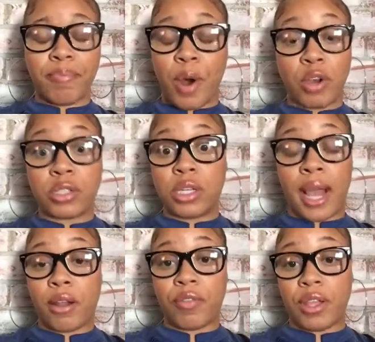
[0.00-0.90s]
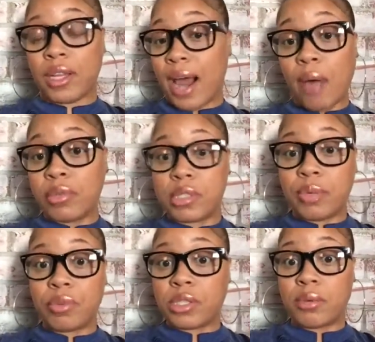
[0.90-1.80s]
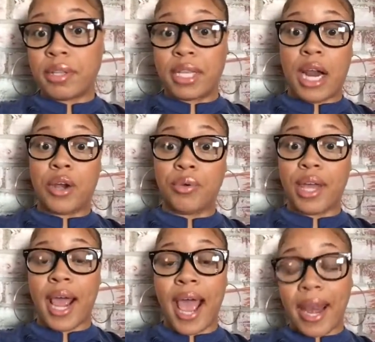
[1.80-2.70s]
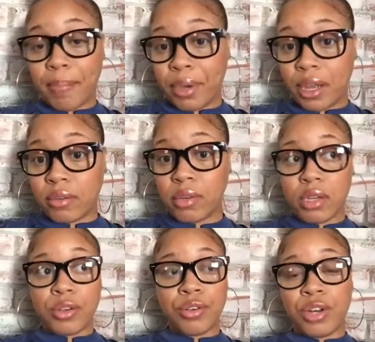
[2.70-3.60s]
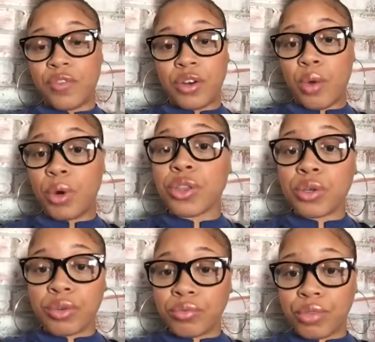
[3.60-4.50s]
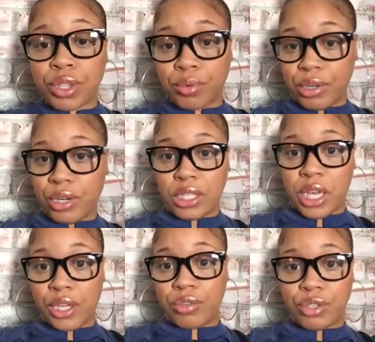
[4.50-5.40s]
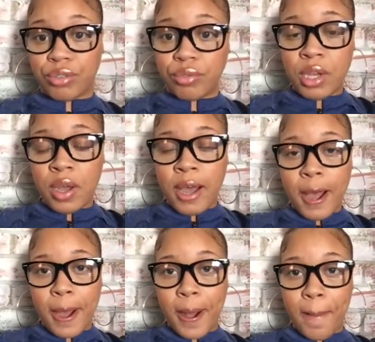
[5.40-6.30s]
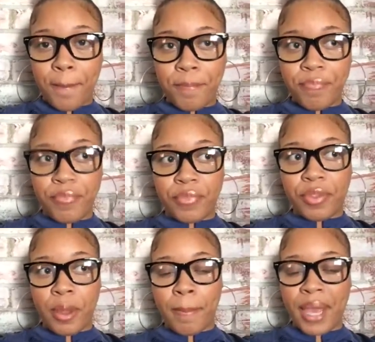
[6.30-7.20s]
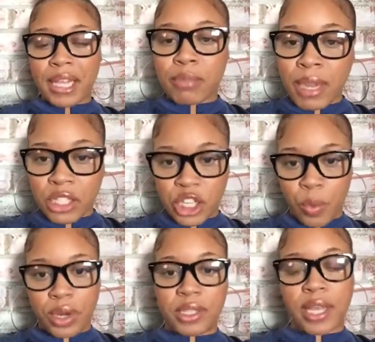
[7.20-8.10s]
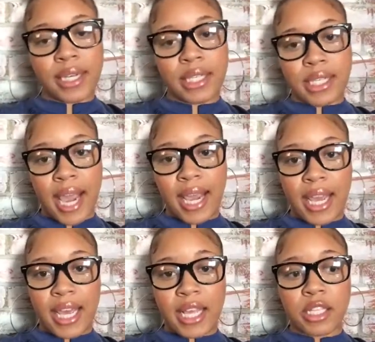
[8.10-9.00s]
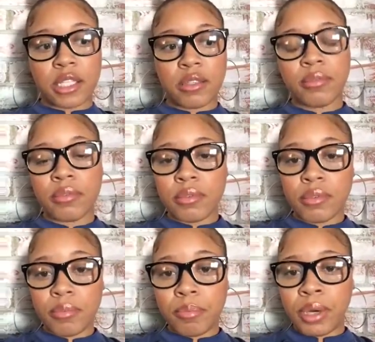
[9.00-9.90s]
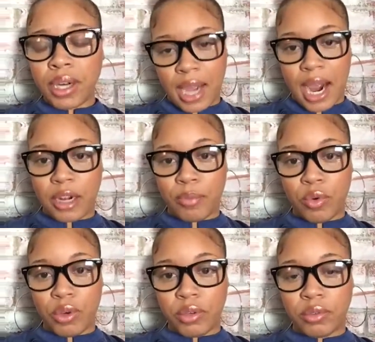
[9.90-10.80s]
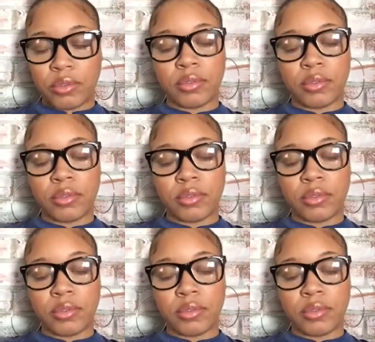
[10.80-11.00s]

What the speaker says: Personally, I don't think that I would sleep with someone that I knew that had it, but you never know what the world could take you to. The biggest message I want to say today is put a condom on.